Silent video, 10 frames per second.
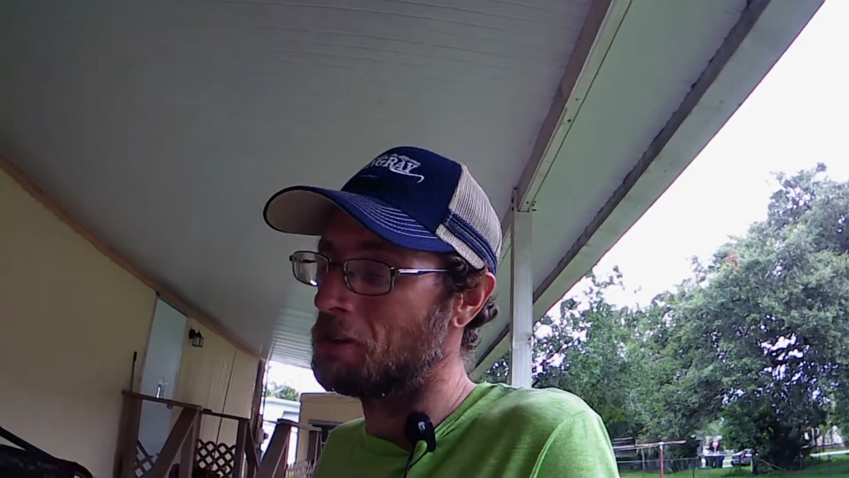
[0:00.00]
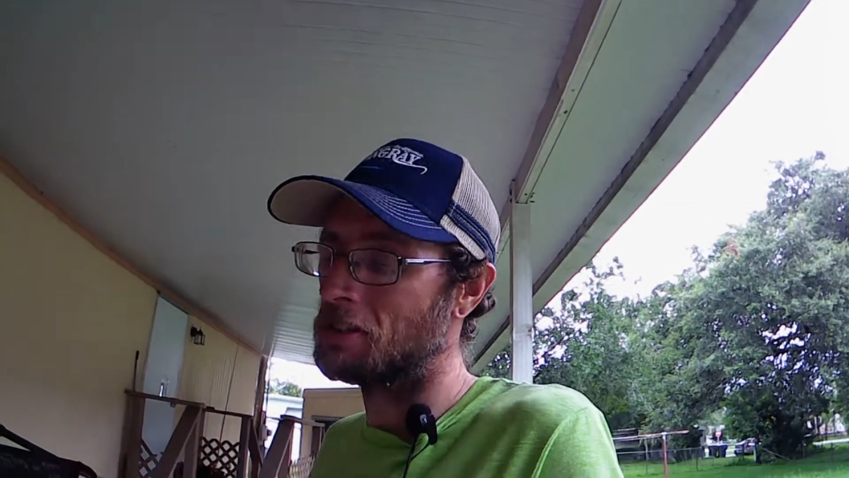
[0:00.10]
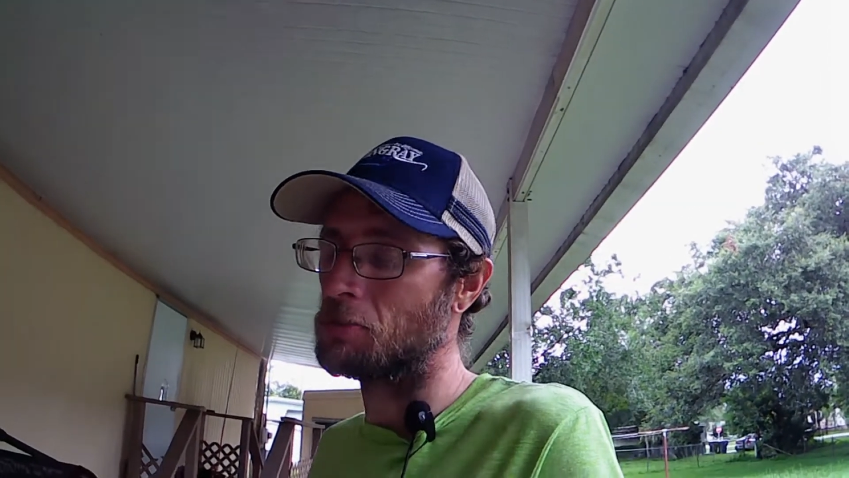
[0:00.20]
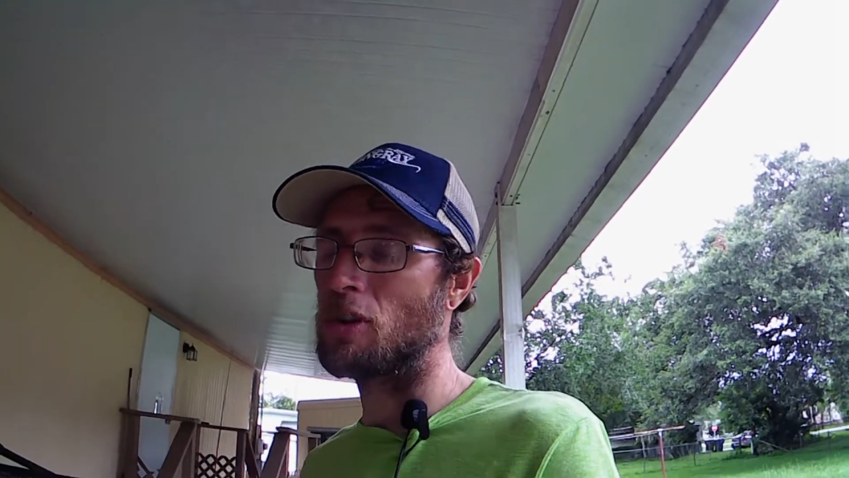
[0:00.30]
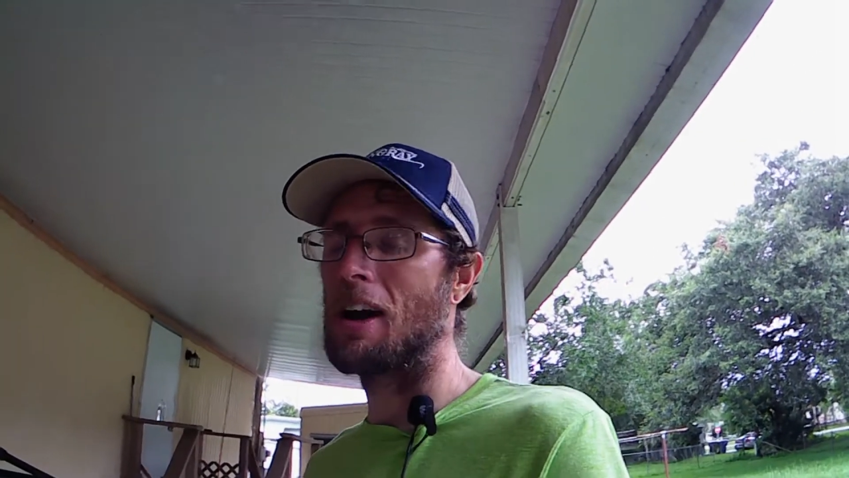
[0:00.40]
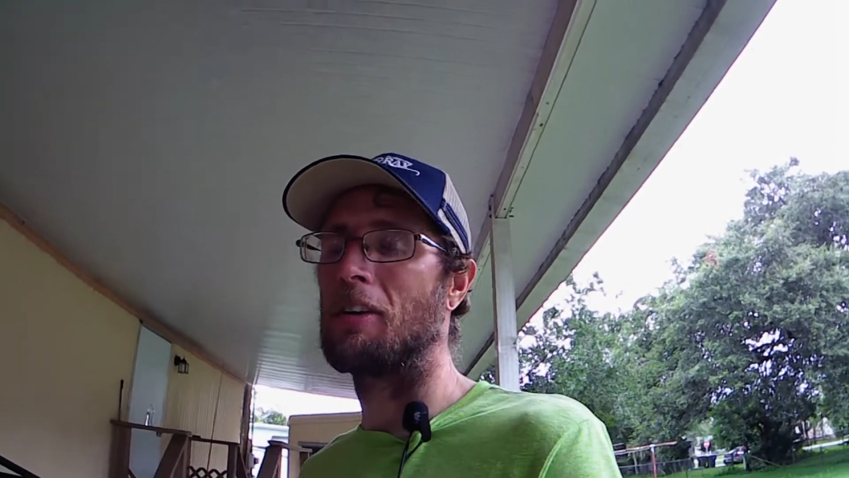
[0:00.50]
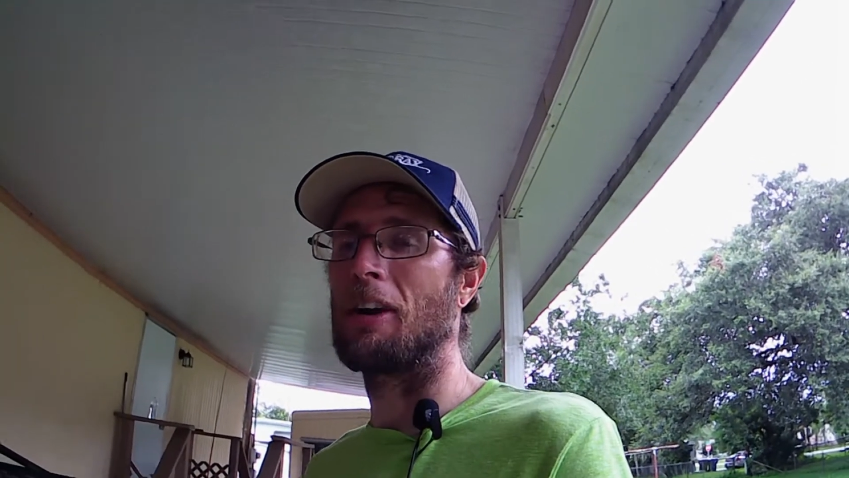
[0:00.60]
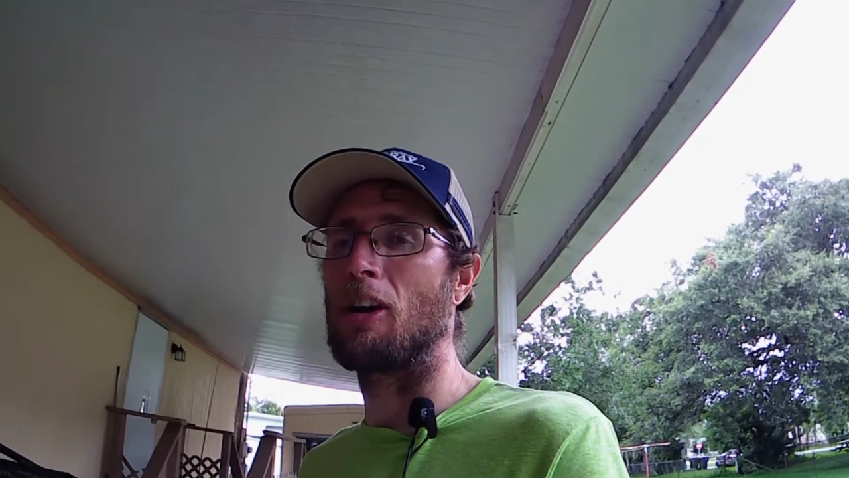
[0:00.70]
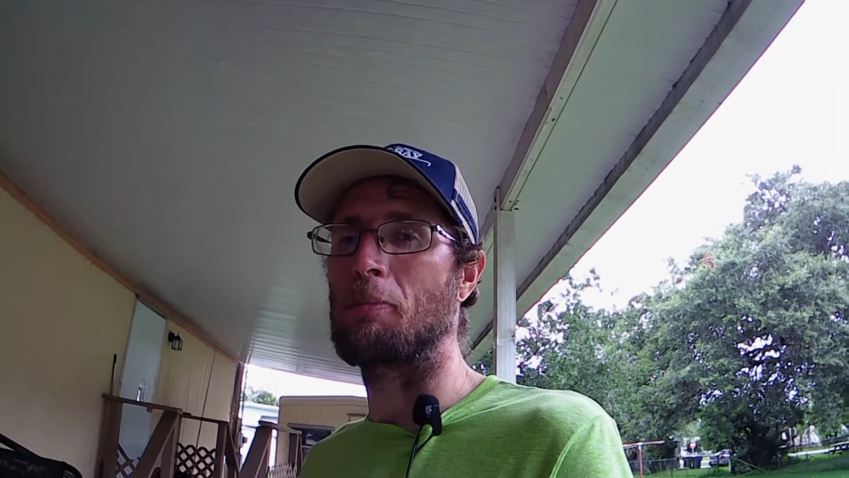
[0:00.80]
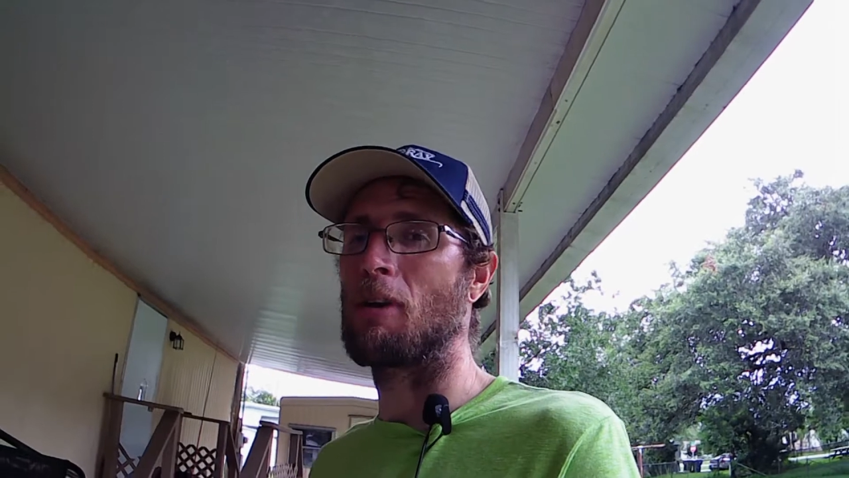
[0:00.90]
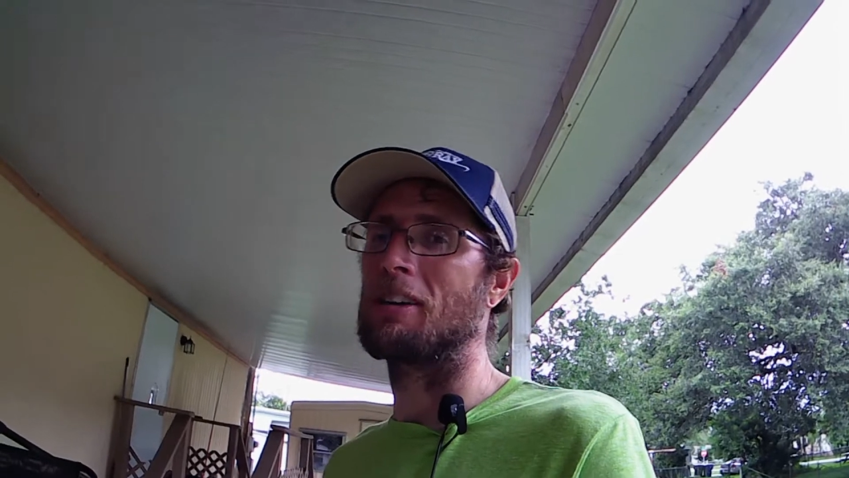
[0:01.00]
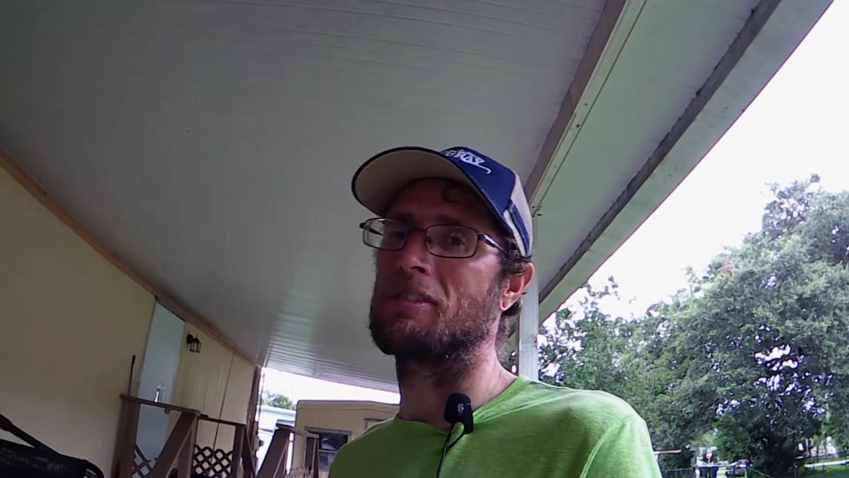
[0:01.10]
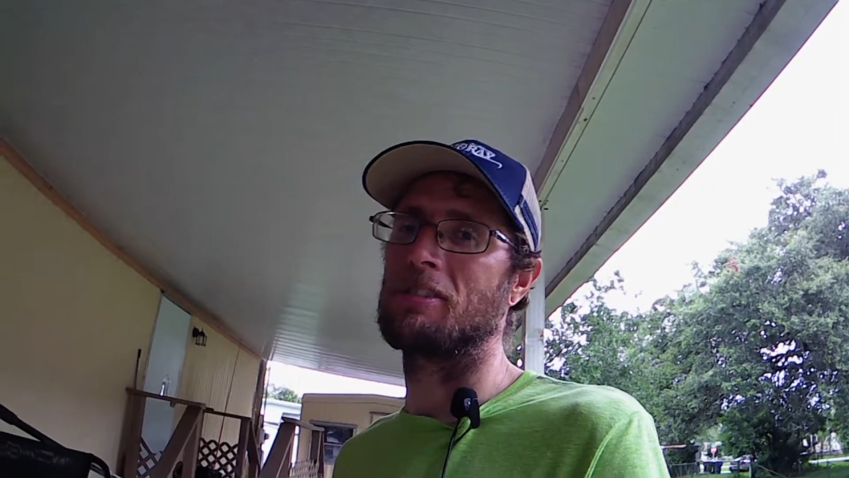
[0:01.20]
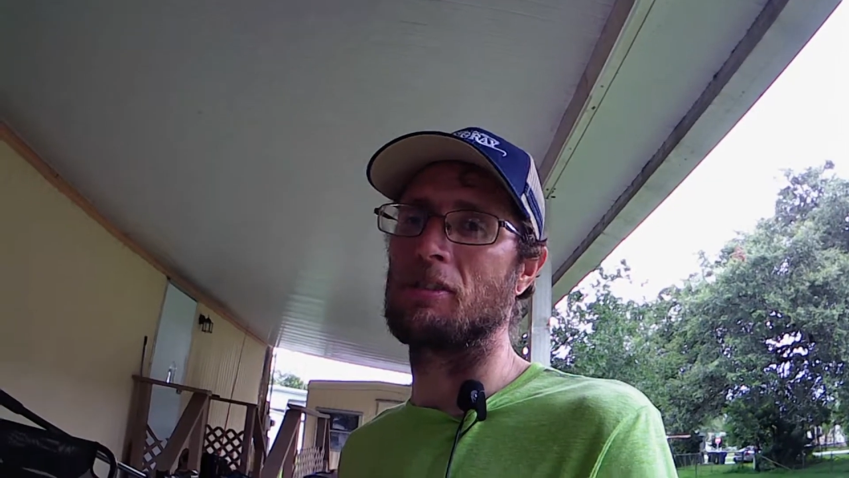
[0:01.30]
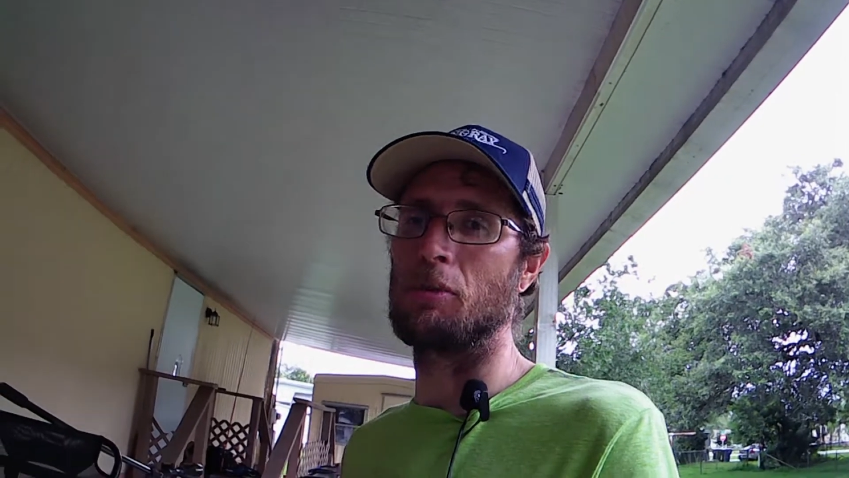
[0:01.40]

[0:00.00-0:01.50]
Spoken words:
some trial and error process to it,